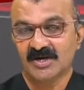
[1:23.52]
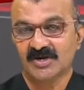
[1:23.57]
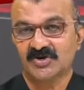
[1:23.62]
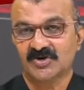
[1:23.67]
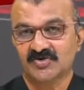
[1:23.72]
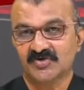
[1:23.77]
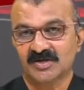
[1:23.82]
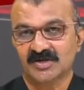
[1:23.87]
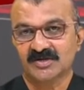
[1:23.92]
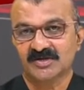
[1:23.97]

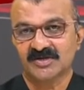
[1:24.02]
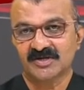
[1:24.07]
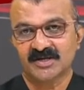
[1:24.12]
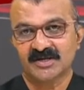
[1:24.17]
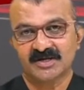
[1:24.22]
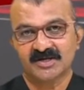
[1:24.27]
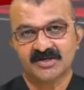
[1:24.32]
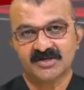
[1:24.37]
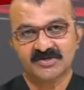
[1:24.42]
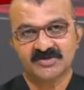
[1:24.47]
Total
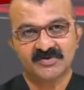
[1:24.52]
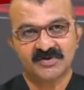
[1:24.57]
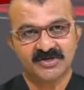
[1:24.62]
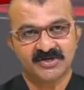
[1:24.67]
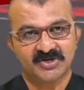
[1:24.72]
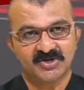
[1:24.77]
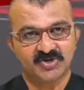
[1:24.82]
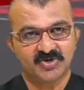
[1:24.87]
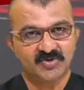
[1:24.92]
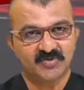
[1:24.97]

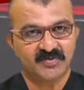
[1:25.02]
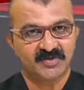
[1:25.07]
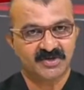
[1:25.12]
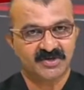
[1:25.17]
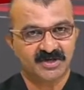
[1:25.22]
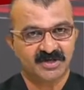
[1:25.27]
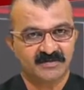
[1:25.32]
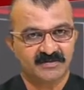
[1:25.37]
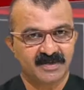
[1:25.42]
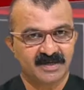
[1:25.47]
322
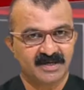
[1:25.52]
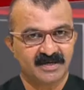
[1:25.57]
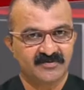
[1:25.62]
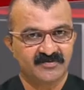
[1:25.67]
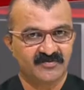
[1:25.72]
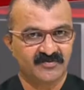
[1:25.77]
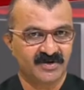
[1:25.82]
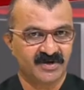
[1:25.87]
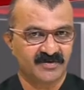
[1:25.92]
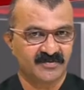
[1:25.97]
persons became
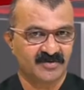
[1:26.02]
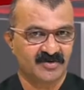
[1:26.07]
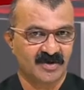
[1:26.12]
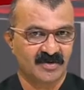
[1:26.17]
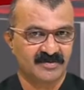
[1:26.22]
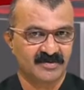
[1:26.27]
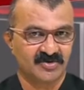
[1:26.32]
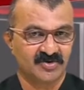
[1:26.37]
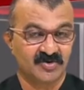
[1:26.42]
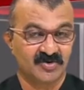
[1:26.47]
free
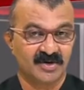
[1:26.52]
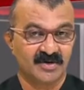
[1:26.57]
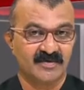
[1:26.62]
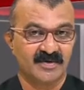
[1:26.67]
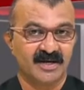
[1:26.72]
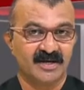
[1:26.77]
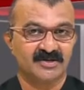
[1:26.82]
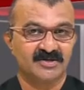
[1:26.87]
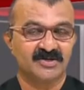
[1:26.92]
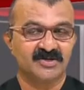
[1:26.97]
from the
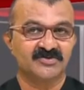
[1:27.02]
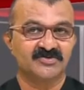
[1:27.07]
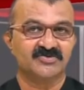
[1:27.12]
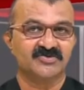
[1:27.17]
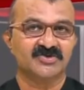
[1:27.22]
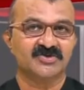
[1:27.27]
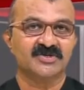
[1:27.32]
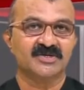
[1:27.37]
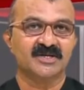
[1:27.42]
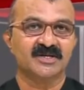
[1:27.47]
coronavirus in the
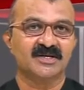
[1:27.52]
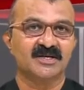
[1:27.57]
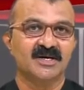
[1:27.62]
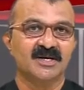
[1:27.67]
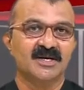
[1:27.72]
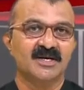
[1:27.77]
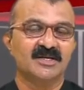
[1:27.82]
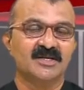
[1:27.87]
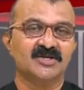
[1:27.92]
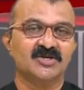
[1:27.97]
district.
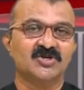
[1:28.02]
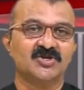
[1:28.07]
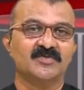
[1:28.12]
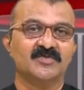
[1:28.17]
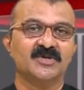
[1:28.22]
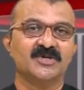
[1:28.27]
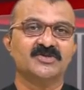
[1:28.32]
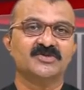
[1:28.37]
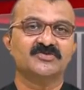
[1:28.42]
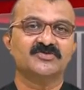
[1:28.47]
The
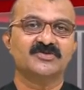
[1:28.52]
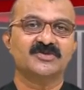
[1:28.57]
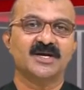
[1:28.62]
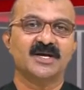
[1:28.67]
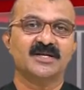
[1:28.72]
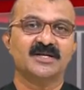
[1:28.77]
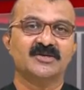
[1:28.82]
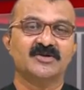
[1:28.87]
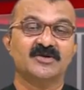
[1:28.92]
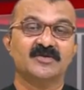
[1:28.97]
cumulative
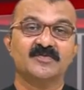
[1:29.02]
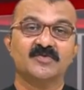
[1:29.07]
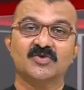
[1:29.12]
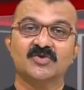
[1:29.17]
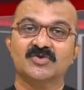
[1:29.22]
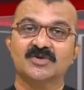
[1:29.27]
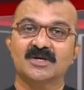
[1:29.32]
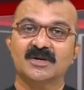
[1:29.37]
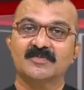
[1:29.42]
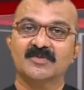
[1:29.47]
tally of
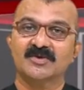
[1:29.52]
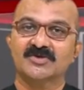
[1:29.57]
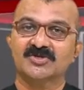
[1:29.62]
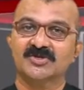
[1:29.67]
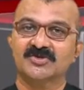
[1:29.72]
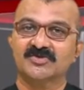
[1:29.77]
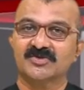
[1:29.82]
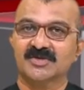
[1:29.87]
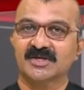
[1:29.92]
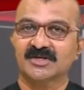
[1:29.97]
corona
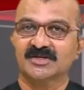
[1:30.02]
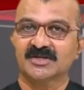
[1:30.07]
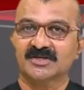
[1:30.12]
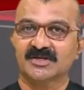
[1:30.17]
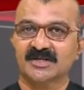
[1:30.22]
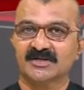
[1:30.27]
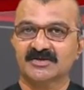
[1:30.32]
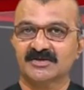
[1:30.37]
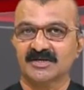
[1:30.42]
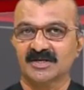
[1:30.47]
positive
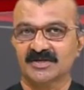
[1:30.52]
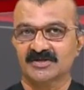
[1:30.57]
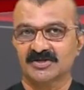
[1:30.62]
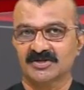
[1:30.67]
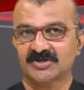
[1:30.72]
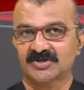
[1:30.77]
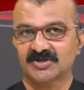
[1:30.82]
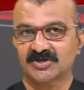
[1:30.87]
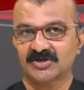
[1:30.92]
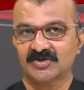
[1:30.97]
cases has
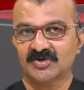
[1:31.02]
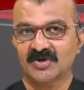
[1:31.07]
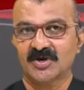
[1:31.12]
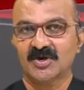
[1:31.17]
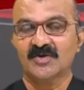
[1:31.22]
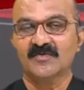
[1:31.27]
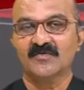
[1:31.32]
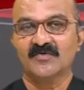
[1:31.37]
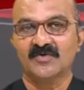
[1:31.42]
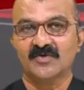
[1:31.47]
risen to
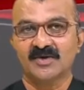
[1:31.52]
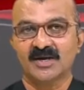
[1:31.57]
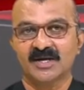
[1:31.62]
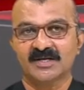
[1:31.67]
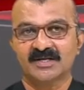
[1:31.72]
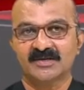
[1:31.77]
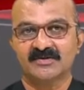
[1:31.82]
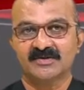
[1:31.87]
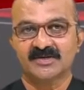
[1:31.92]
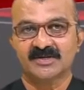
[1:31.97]

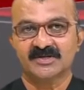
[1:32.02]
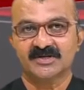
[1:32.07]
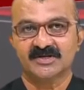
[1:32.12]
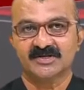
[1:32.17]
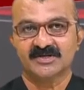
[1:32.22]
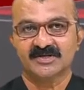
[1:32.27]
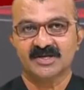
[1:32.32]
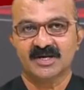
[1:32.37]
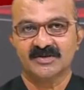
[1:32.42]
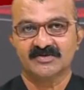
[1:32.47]

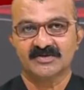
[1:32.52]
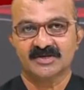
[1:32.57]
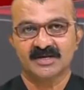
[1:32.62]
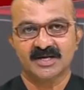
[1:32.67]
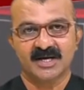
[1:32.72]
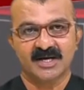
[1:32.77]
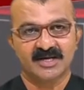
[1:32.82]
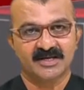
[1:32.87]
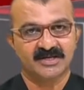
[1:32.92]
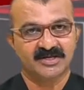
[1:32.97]

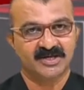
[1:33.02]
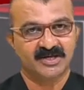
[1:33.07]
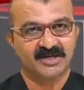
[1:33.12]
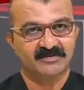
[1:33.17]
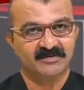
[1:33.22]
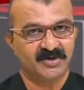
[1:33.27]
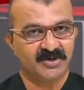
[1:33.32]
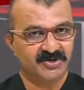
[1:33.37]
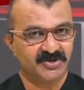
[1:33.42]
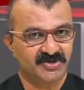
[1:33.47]
476,088
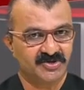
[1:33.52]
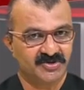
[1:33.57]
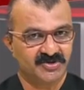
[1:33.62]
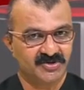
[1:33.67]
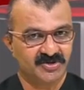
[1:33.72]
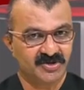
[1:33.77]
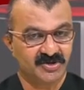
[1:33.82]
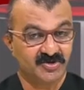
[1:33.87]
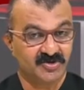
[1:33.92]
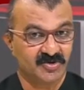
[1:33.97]
patients.
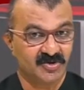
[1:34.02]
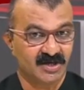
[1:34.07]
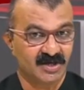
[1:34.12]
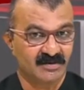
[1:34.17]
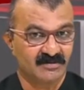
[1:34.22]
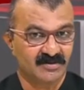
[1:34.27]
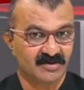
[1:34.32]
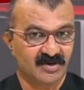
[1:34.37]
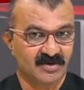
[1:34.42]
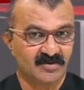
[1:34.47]
The total
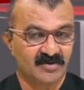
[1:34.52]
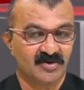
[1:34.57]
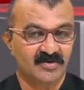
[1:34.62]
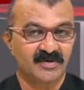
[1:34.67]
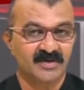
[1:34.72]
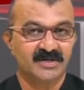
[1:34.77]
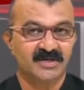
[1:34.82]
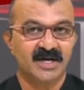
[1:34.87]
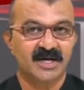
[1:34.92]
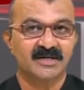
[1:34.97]
number of
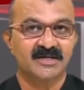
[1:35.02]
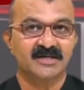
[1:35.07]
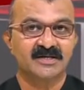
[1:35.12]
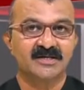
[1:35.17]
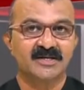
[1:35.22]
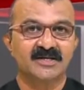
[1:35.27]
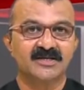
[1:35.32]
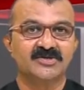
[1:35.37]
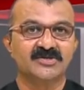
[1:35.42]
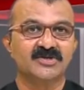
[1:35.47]
COVID-19
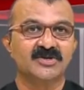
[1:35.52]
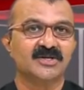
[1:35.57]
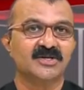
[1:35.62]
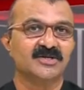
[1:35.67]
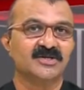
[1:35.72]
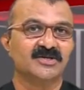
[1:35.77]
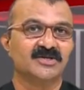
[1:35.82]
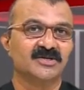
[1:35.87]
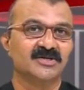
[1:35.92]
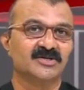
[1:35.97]
deaths in
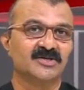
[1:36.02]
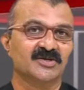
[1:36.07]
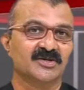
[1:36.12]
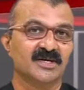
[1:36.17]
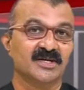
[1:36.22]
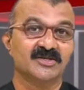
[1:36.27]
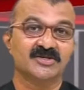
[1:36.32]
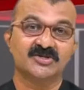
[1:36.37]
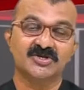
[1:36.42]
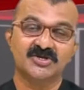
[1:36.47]
the district
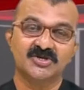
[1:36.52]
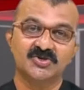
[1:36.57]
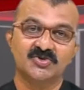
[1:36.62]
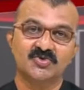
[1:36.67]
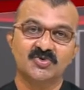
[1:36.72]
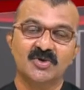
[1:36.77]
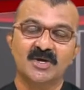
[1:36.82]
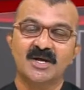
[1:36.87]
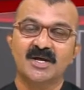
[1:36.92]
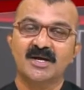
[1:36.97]
has reached
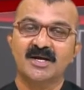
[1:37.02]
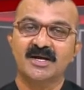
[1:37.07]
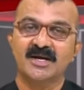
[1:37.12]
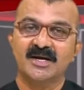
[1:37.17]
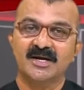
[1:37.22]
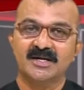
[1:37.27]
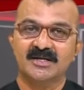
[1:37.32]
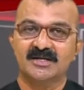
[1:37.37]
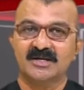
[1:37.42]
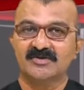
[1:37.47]
to
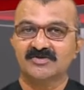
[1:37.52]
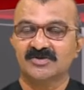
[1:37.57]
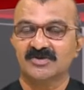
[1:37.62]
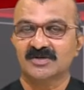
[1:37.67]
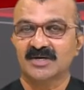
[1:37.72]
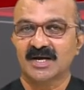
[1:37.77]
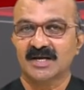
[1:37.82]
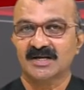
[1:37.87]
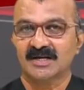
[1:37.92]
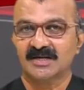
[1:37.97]

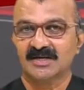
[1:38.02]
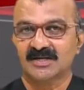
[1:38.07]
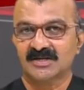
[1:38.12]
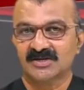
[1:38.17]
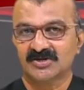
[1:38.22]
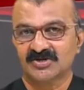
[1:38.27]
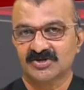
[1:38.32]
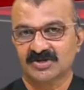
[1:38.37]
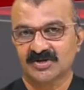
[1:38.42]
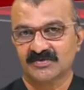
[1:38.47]

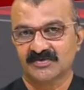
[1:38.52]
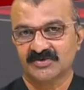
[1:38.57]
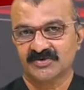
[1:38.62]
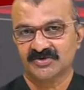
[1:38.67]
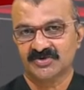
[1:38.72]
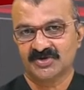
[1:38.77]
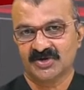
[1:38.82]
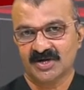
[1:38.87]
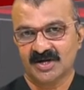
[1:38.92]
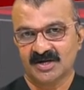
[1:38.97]

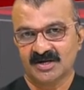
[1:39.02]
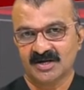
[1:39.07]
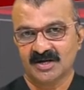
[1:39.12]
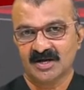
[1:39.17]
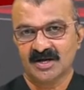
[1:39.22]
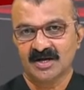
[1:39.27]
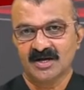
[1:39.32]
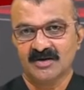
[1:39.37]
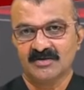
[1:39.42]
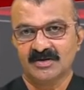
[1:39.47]
8,978.
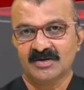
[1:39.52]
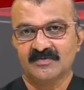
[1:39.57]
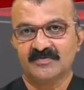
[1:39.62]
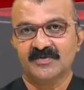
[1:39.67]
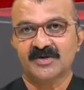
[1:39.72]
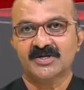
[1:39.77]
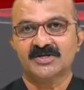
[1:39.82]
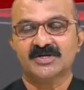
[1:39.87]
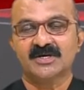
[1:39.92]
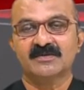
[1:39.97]
With the
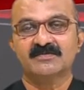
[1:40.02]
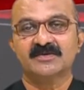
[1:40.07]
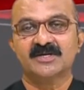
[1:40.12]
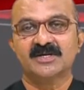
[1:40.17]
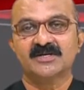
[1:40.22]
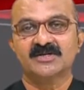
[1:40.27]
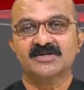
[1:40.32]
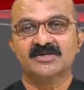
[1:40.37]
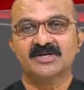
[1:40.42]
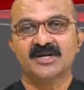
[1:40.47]
fresh
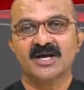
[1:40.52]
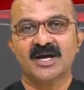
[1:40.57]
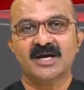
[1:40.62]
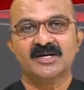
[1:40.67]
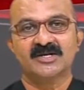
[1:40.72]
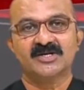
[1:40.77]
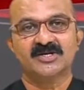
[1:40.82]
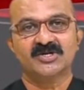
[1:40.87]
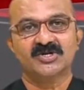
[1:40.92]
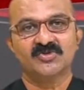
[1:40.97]
updates, the
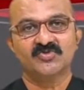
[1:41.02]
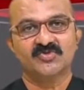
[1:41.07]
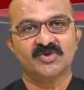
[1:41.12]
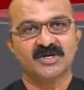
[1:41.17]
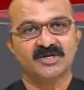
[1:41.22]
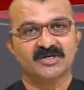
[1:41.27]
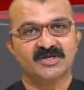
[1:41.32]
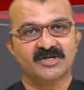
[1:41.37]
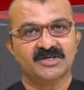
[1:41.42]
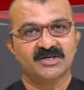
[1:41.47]
active
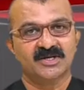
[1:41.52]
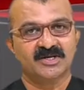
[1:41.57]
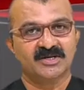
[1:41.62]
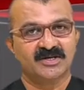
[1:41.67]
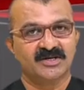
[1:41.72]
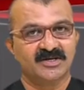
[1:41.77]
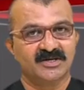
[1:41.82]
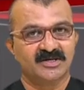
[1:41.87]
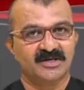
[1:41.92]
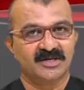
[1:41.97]
cases in
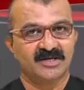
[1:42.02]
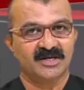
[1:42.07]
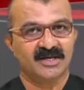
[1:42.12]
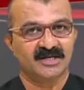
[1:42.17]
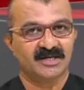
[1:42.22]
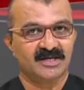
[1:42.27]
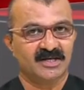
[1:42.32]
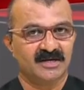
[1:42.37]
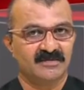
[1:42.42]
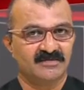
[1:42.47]
the district
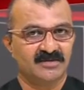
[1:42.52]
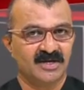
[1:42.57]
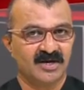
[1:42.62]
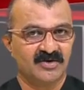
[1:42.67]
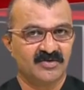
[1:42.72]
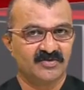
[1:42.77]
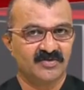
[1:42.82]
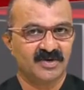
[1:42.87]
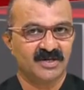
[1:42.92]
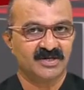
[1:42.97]
has come
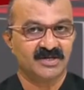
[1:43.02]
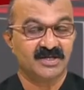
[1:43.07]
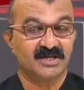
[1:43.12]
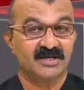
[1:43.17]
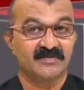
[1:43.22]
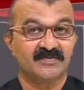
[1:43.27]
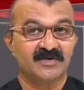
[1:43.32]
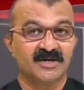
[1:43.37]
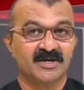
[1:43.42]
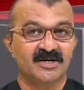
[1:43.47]
down very
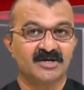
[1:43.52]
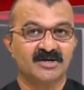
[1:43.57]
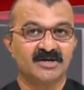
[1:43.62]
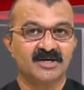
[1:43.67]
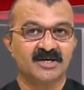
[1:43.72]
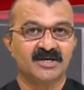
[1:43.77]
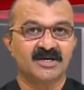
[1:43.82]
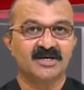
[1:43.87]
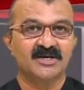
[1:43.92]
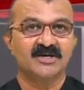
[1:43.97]

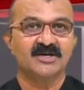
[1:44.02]
significantly.